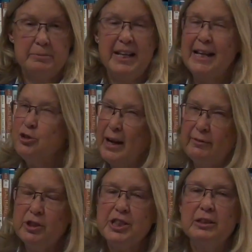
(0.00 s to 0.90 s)
Dad
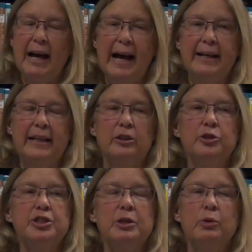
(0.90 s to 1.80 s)
travels a lot, and
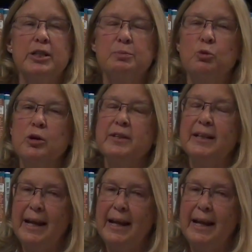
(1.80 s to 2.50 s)
Lucy wants more than